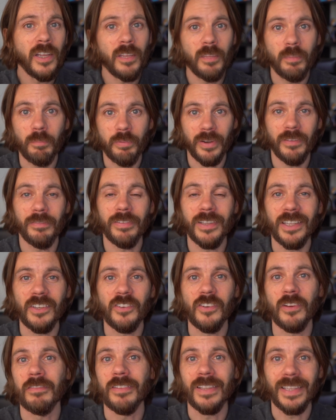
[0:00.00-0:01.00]
the
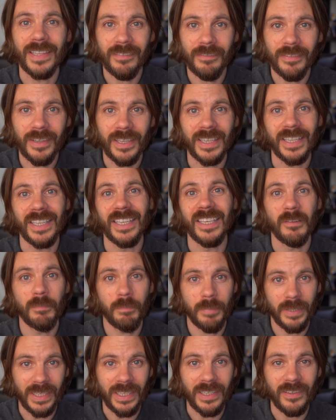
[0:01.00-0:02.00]
privilege of living
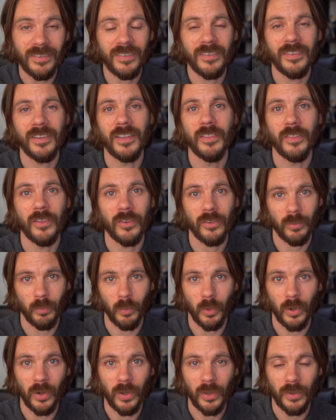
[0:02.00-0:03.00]
in peace in this
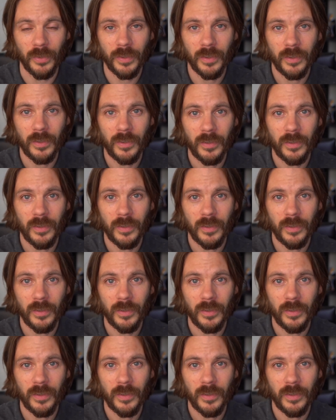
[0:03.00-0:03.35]
world.